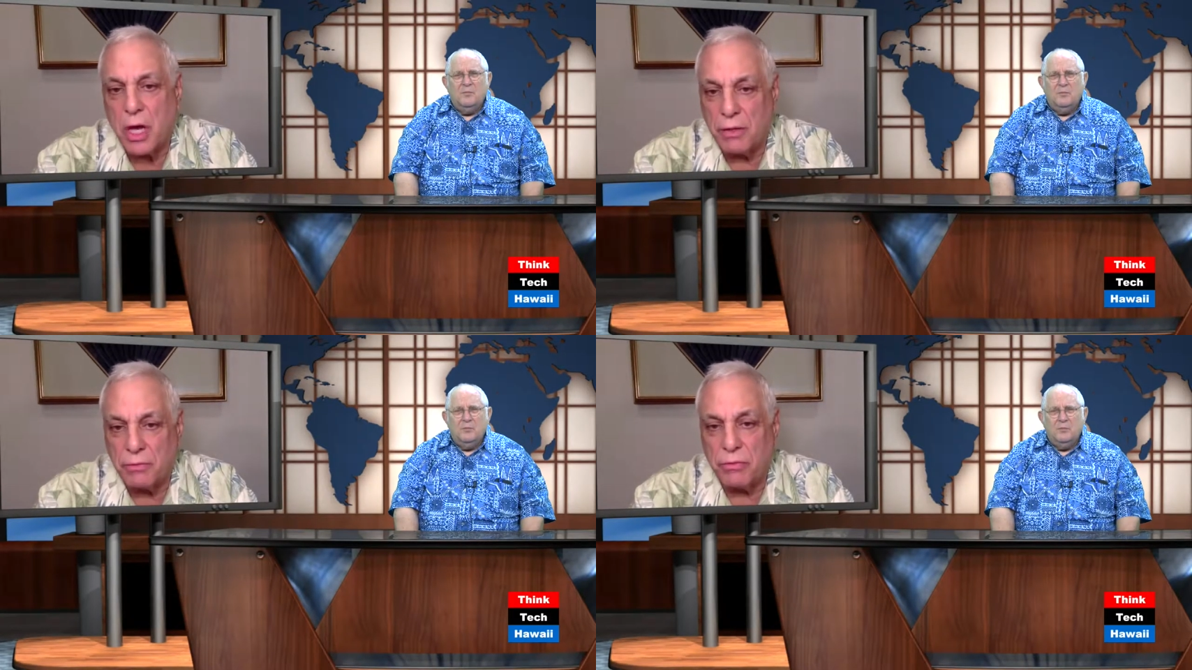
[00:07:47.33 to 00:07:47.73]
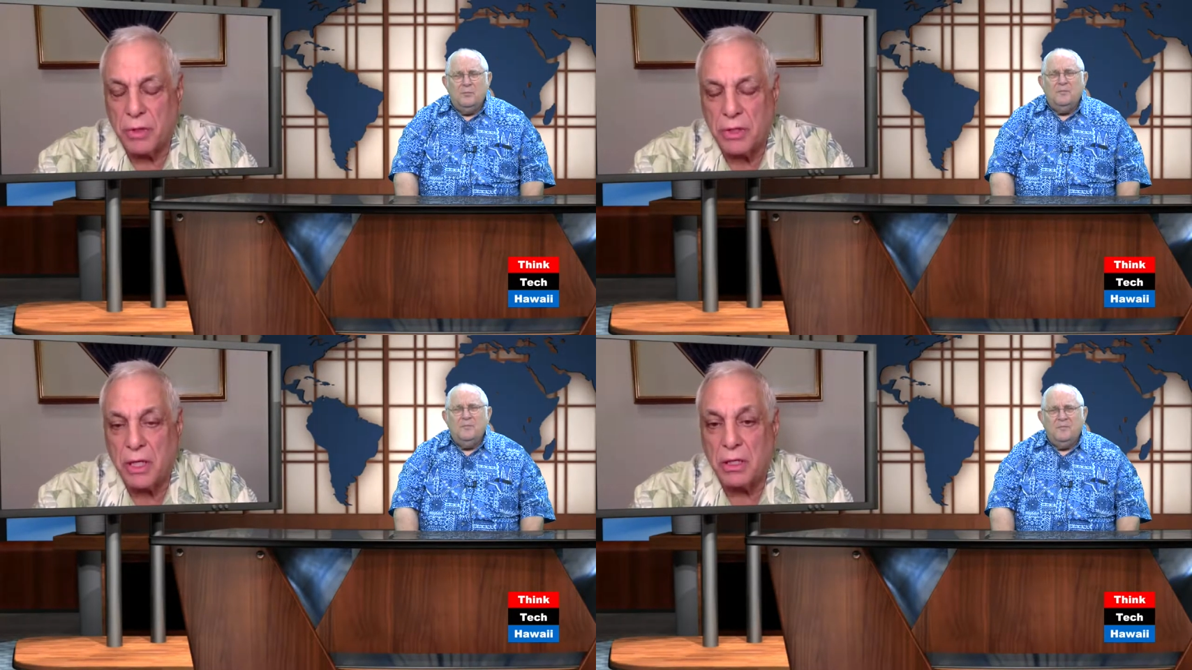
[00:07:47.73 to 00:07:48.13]
Speaker 1: kind of
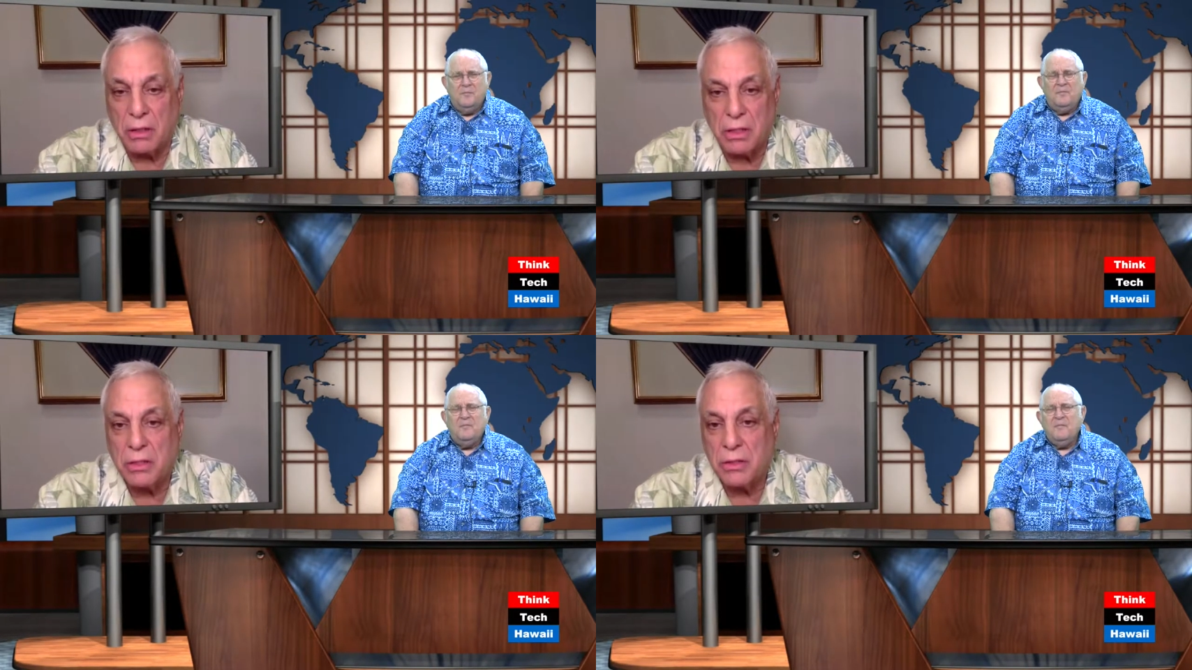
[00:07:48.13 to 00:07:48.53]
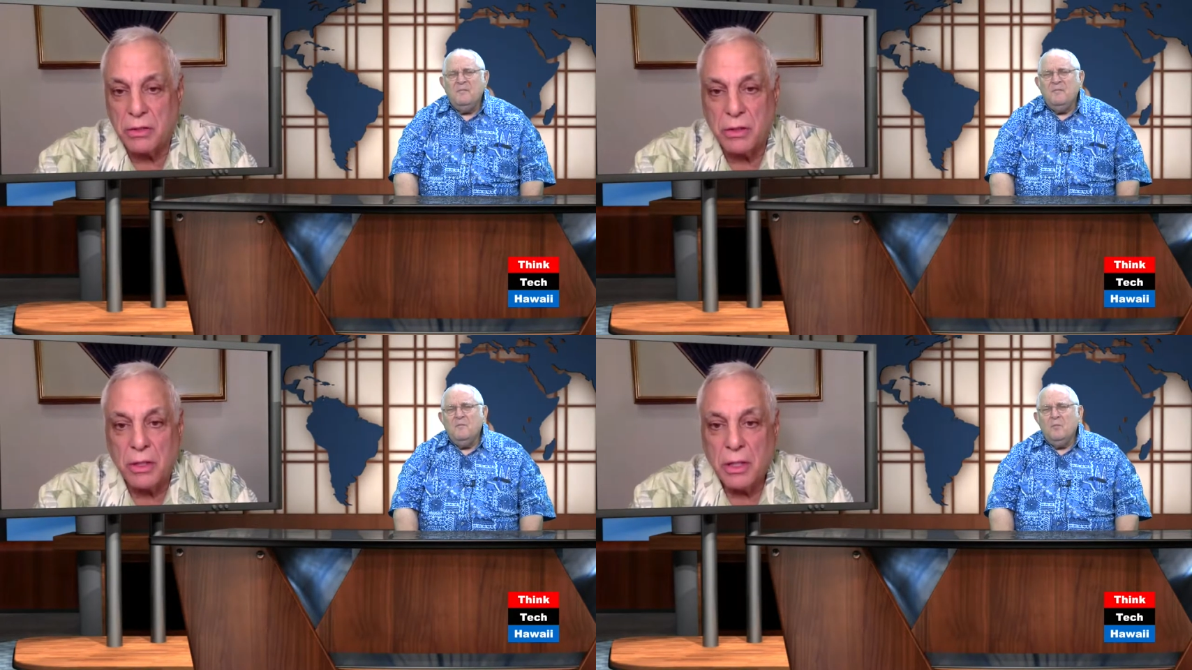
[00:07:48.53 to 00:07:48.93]
ridiculous
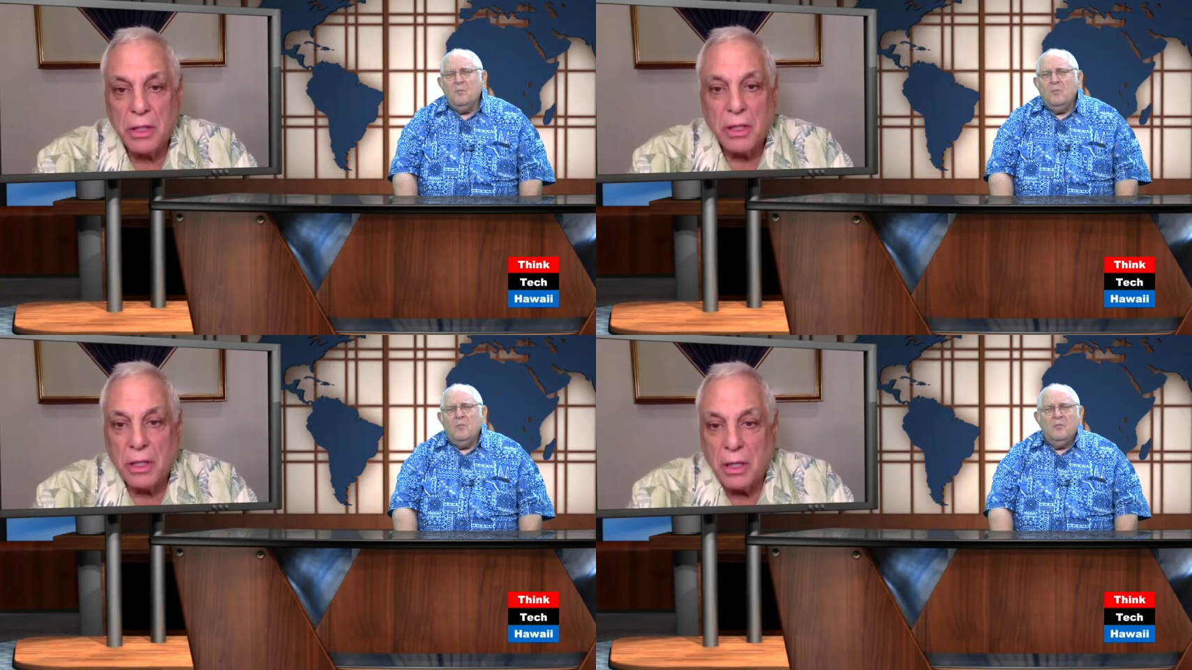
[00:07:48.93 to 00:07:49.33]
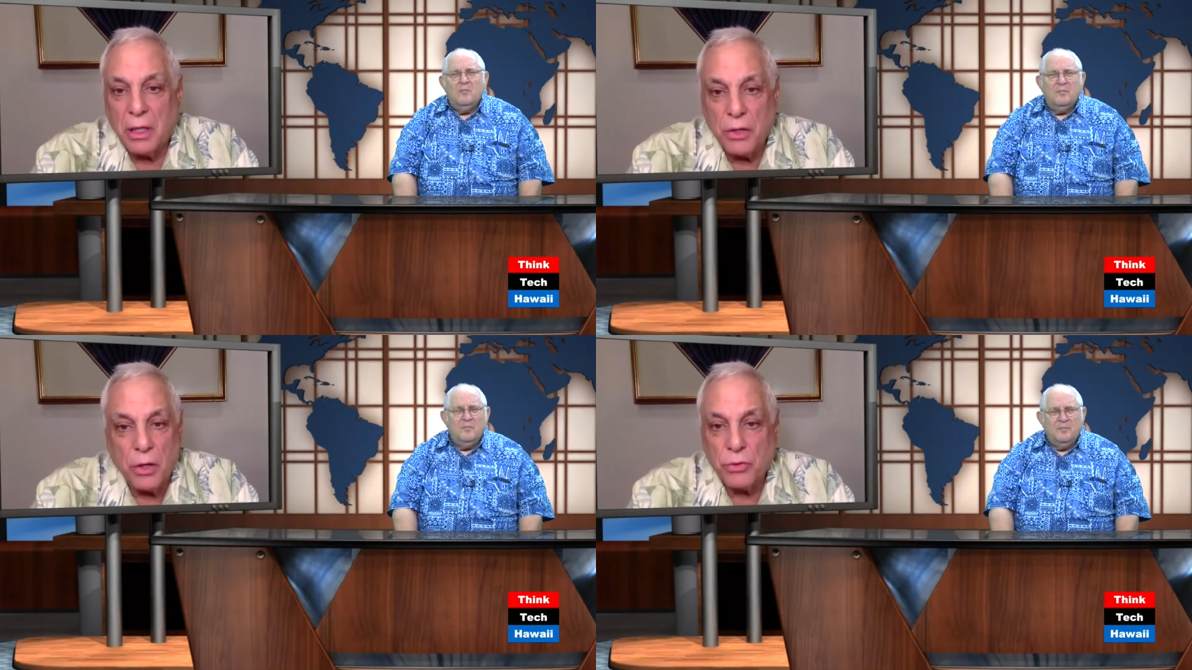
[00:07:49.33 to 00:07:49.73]

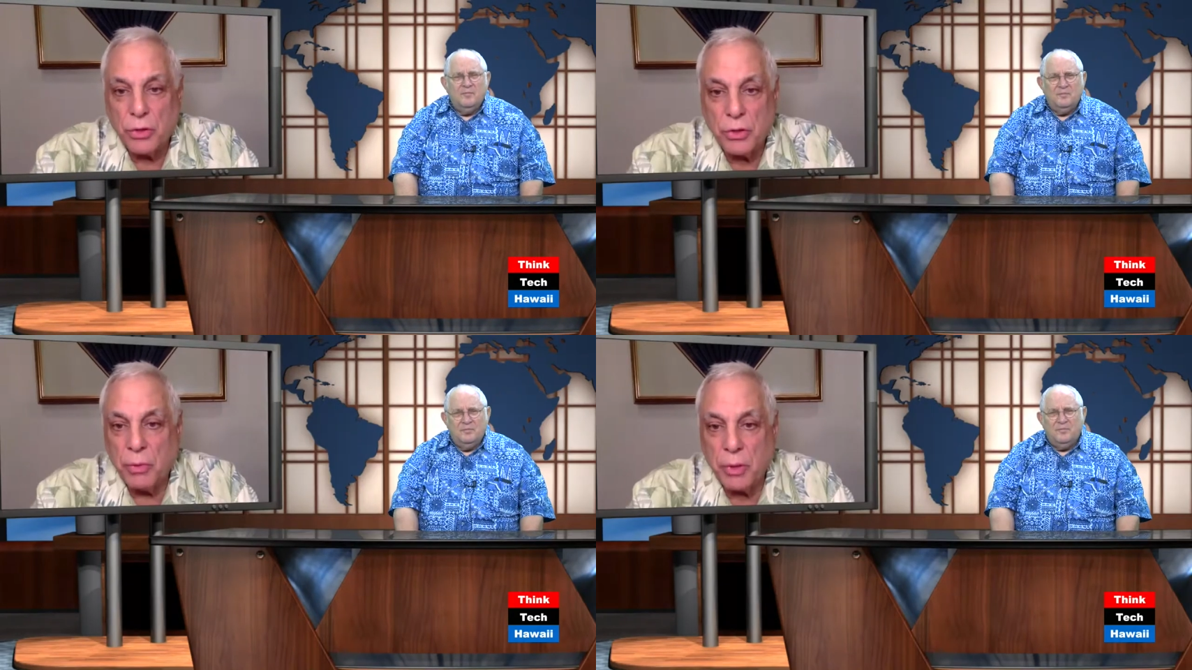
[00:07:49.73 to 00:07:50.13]
Uh, notion.